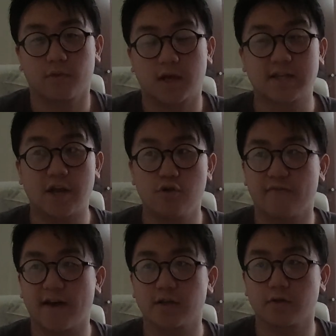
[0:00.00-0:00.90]
because I knew
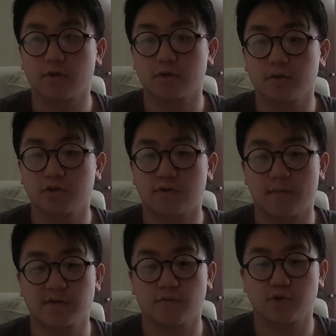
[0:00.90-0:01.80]
if I
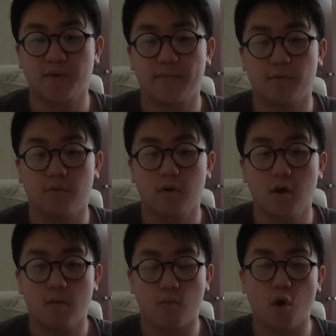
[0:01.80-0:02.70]
surrounded myself with those people
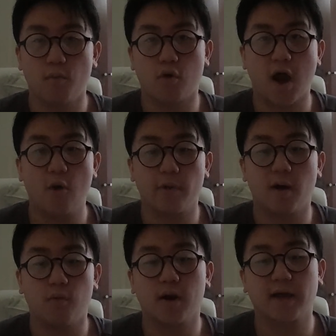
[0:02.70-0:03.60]
more and more, I would
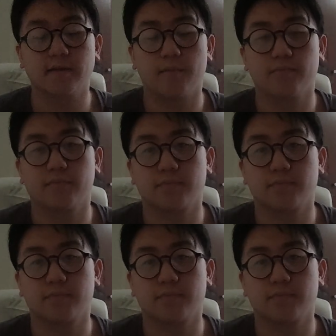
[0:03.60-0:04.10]
become more like them.